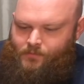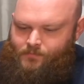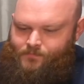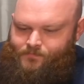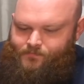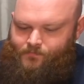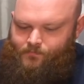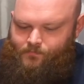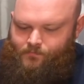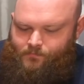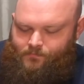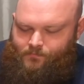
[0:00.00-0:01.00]

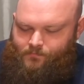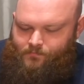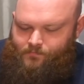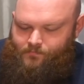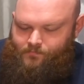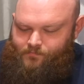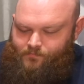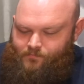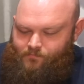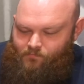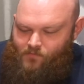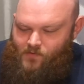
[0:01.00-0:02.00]

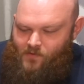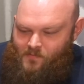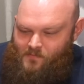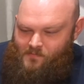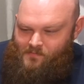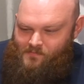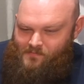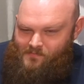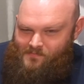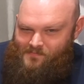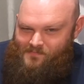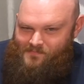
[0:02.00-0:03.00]

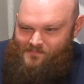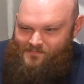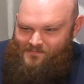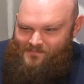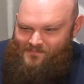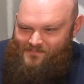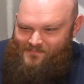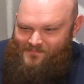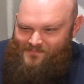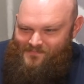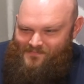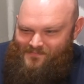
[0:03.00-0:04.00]

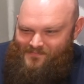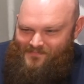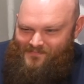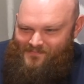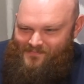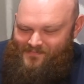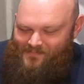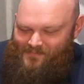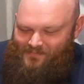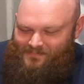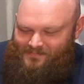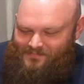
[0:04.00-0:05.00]

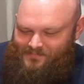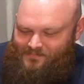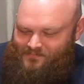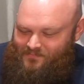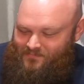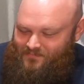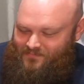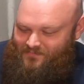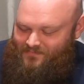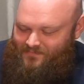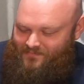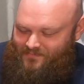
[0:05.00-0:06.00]
This person isn't speaking.